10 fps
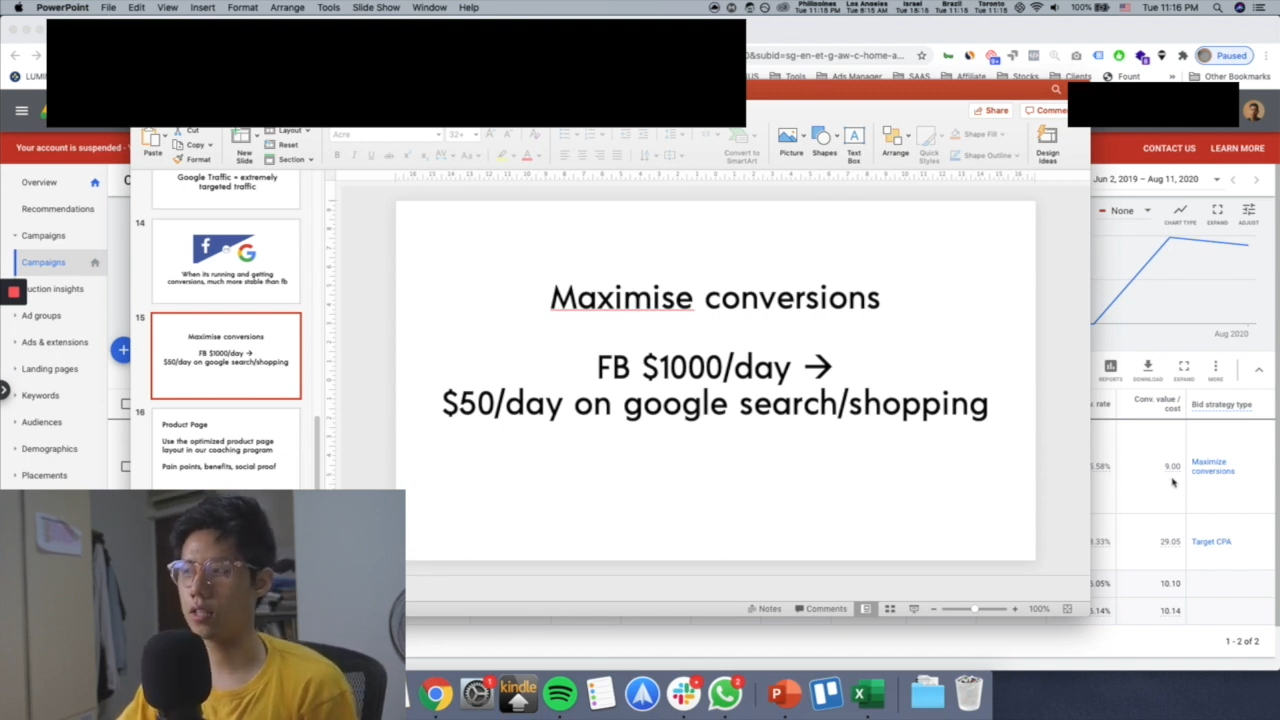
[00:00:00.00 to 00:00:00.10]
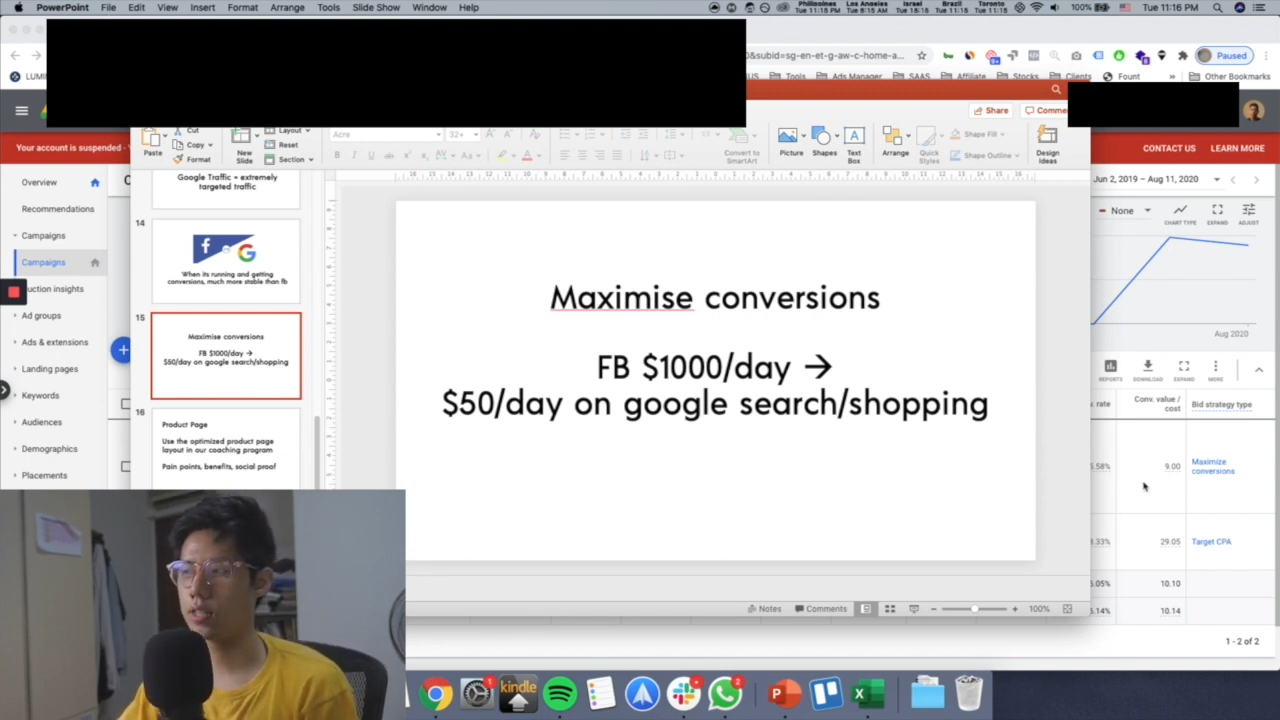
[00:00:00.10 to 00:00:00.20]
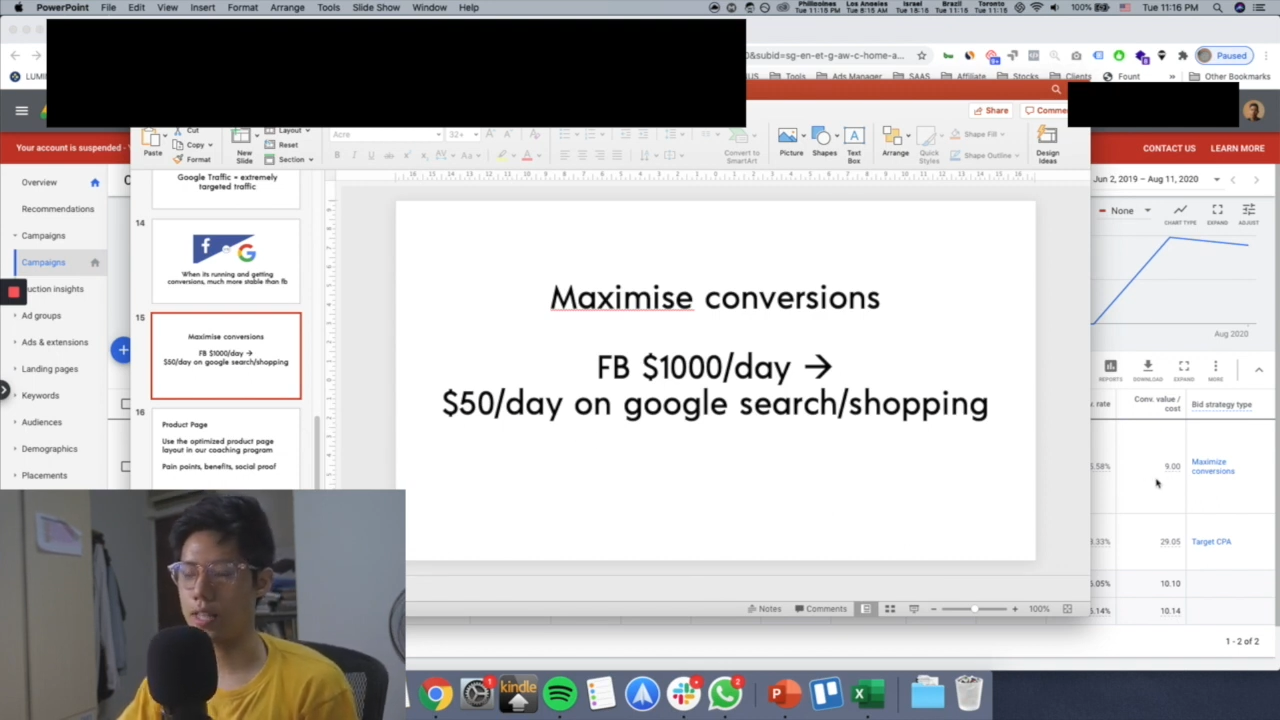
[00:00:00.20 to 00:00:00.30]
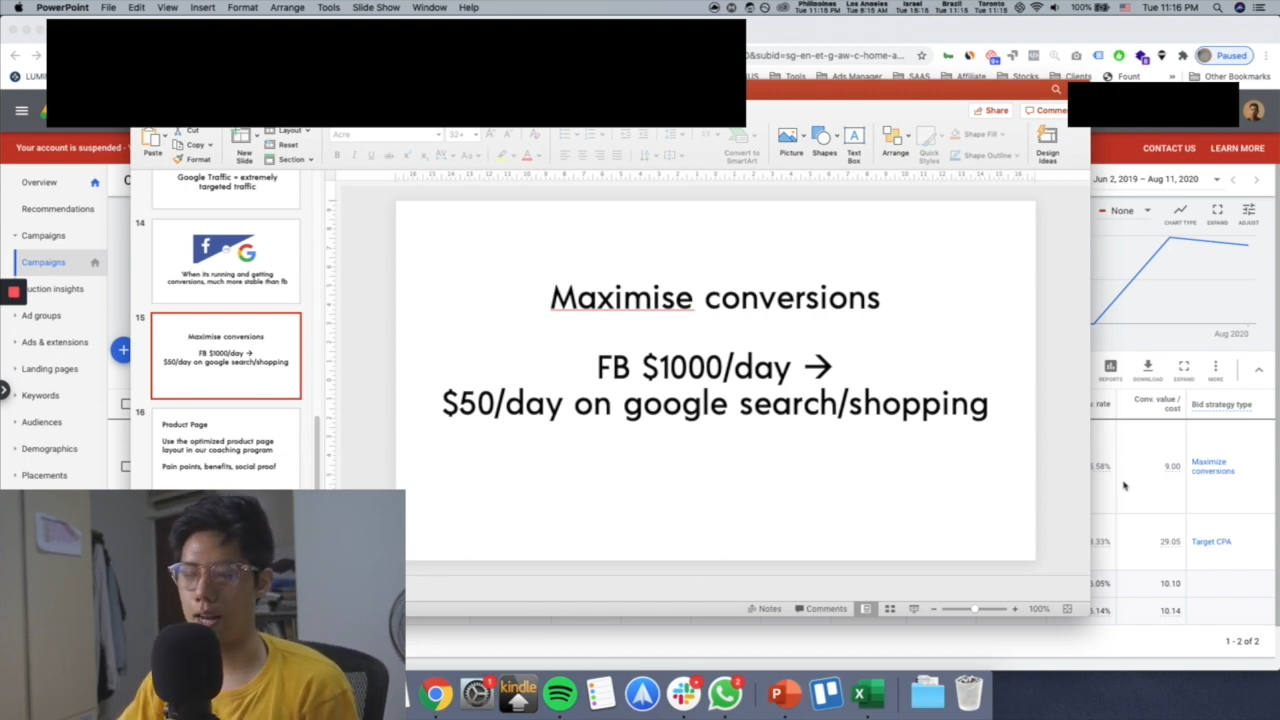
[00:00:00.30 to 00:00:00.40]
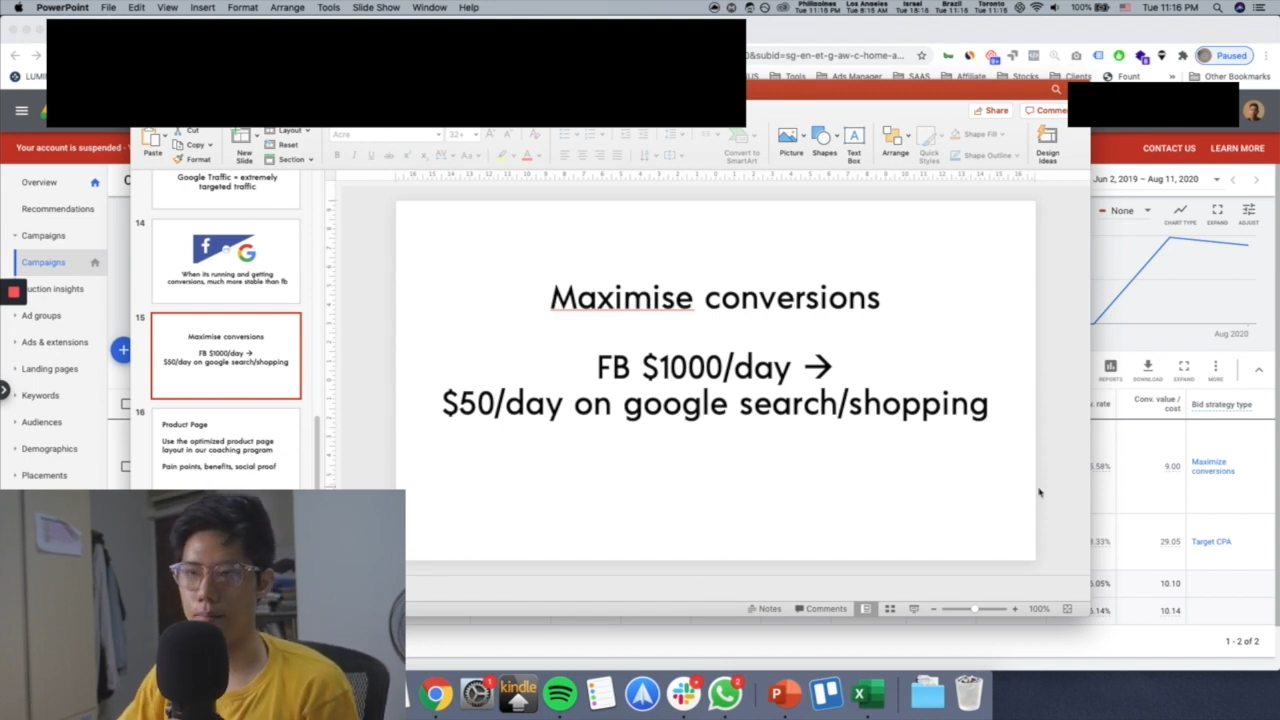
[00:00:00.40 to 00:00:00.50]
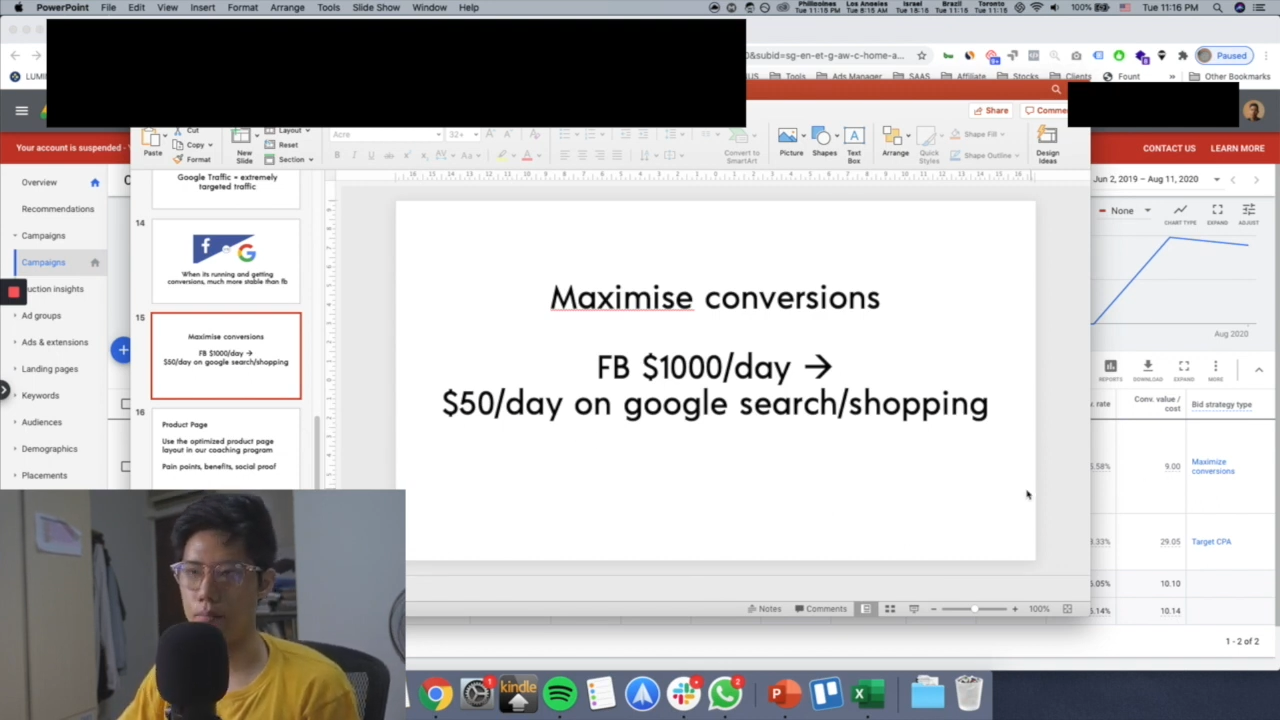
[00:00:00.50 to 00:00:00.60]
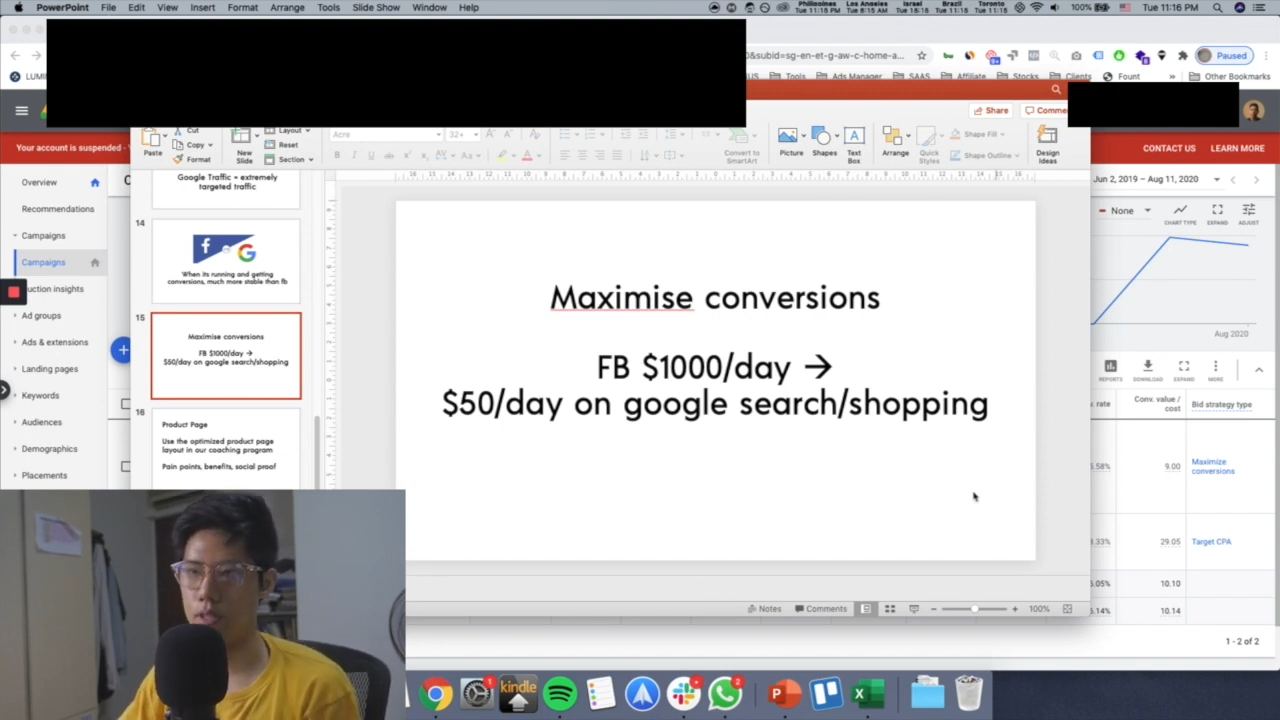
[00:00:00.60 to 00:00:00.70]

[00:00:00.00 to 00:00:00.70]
set up